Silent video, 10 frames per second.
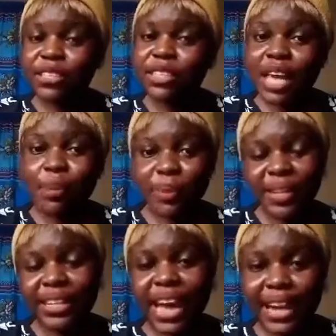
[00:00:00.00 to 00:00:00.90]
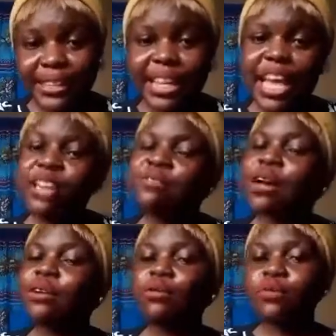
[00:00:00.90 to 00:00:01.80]
Helping Hand, if you are
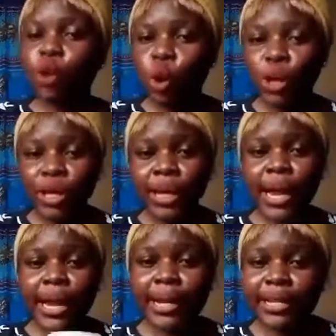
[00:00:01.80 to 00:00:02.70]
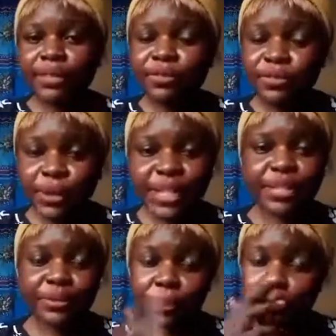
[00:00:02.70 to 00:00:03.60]
not following Lady
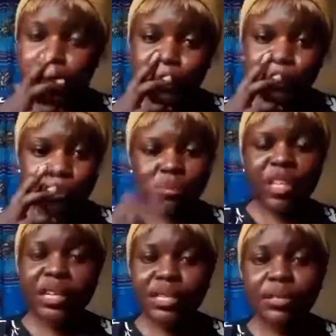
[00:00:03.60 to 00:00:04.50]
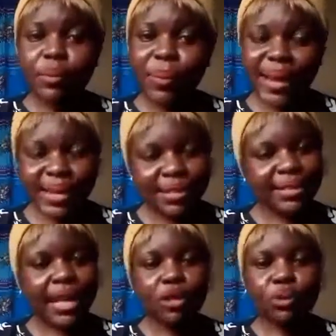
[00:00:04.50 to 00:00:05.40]
Faith Little Bites,
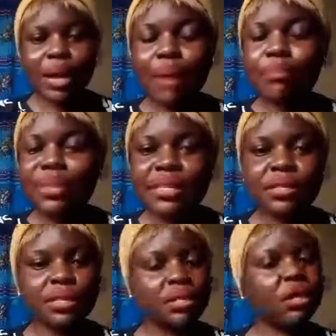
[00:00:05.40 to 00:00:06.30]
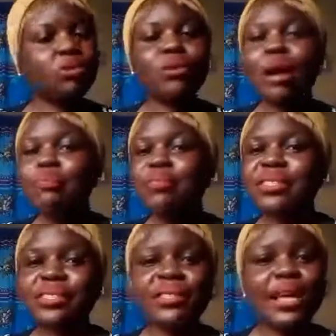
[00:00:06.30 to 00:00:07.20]
then you missing. You are
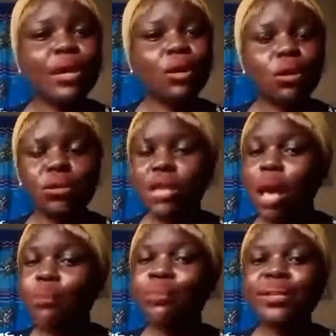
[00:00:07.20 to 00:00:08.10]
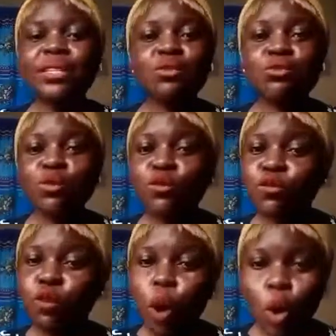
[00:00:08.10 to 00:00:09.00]
missing a lot. Please do
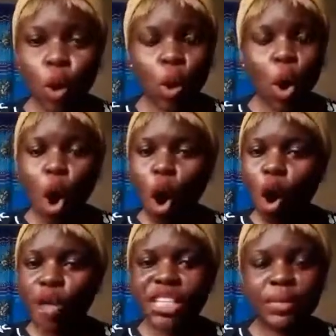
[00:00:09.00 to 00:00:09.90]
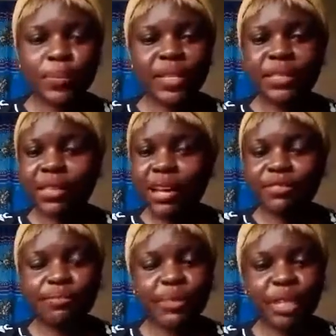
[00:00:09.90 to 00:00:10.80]
follow all these pages that
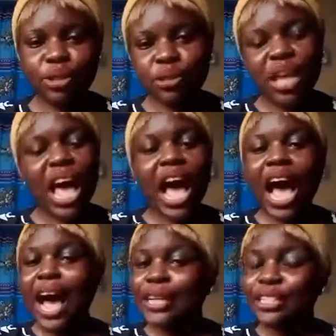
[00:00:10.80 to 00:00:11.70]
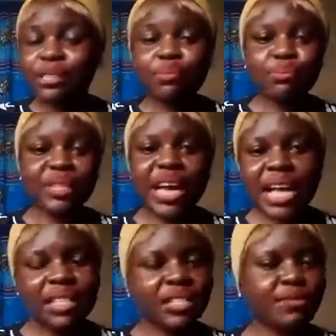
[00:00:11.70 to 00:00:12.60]
I've mentioned and be
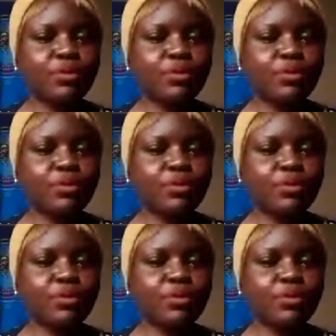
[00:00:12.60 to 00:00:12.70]
active.